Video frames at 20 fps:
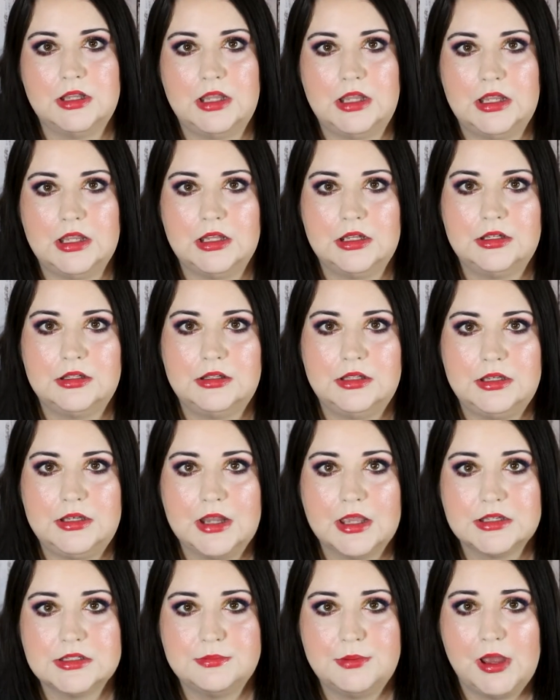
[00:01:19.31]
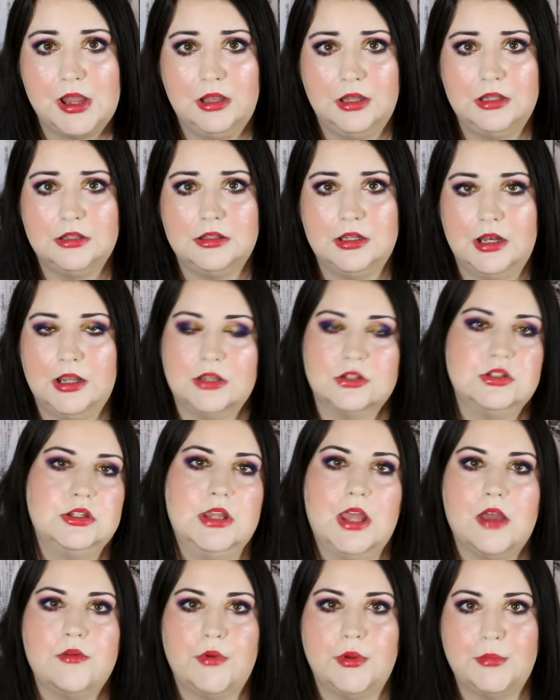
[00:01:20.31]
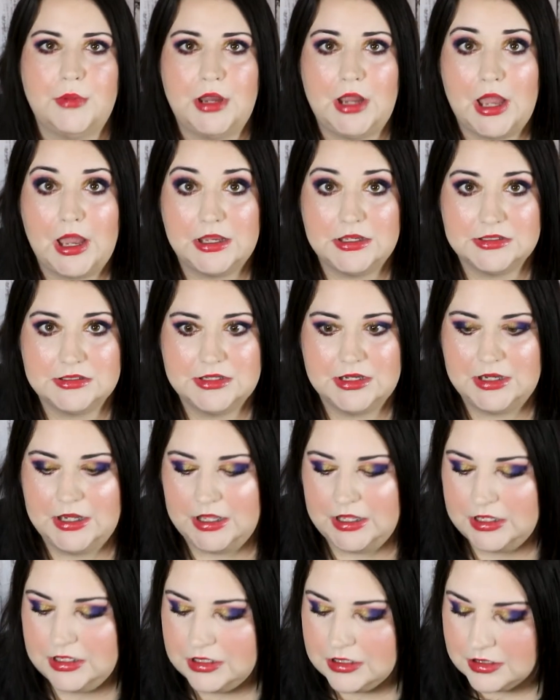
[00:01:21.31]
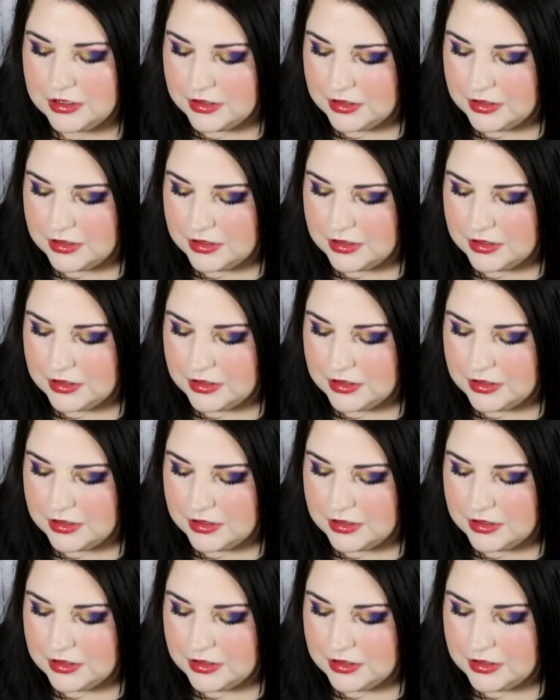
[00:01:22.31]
And the next palette that I actually have on my eyes today